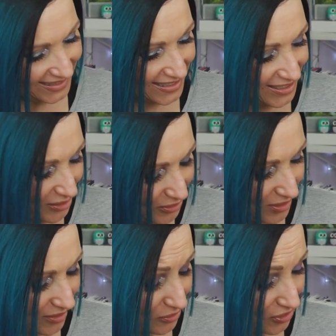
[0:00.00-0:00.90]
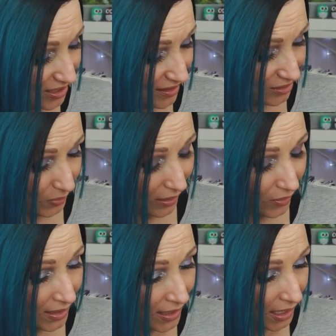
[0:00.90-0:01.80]
let's go to the concealers.
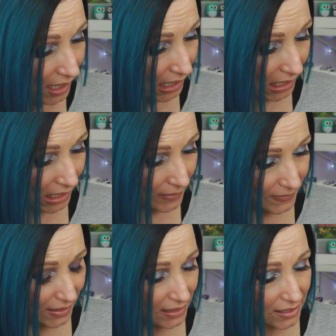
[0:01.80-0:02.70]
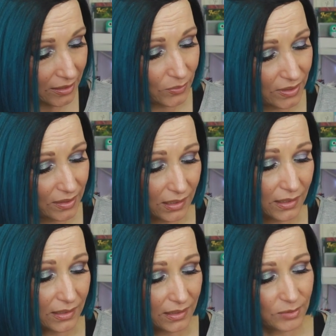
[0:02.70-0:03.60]
Wow. Um, let's start with
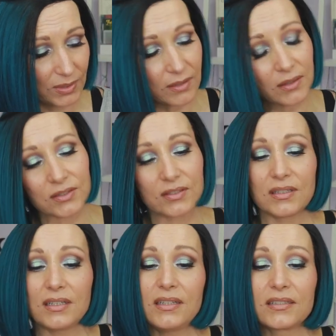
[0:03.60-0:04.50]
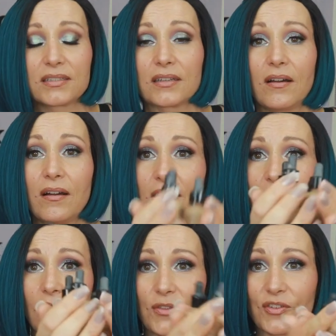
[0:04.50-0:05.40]
these, because these are
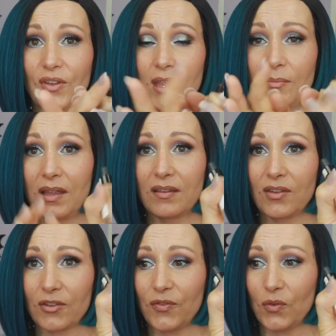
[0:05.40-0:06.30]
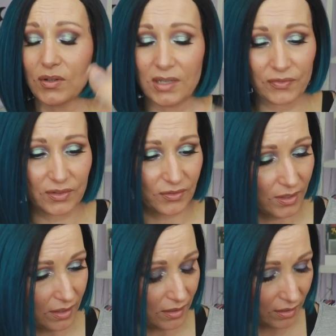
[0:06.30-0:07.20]
all the same. It's just four different
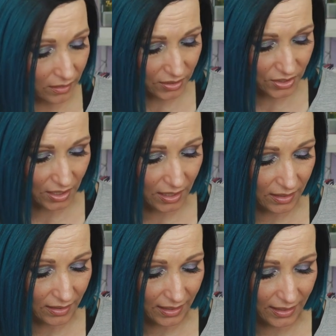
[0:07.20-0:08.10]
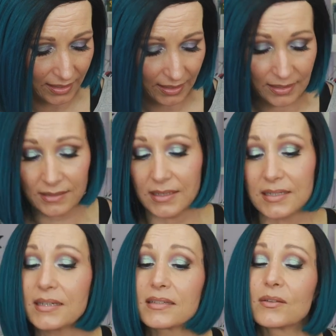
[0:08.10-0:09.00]
uh, colors. And I
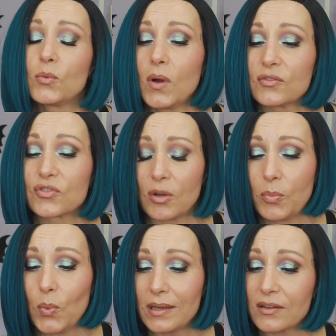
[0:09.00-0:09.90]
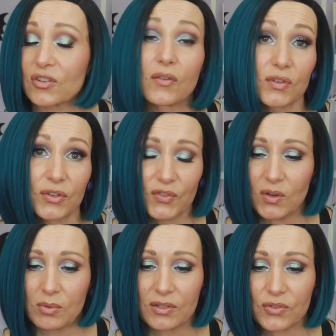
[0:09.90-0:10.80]
this is the One Drop Weightless Coverage
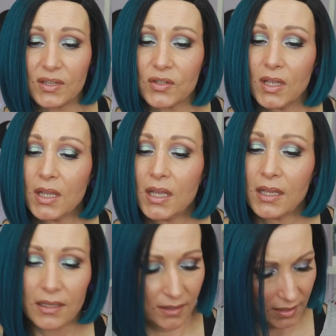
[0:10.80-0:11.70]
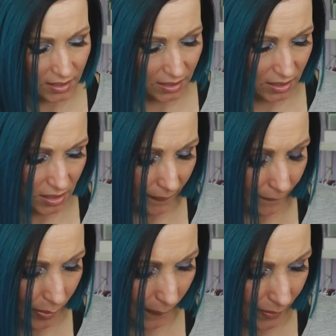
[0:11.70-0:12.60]
from Catrice. This is...
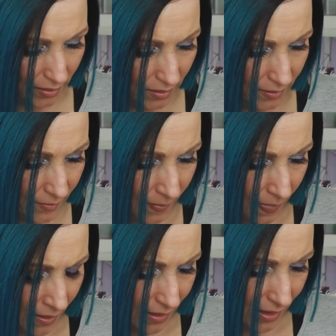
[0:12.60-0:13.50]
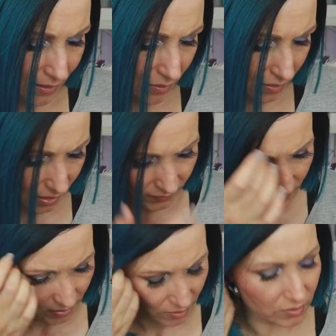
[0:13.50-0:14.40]
I don't
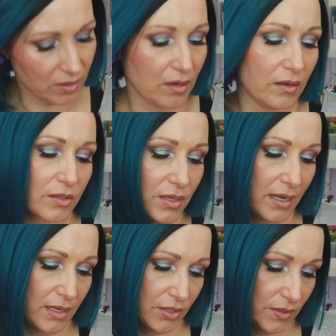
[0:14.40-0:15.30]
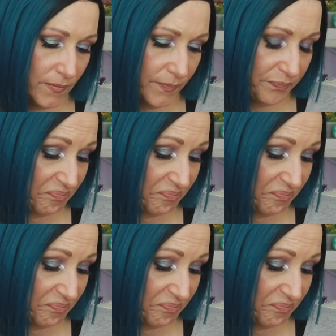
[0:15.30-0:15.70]
even know the colors, guys.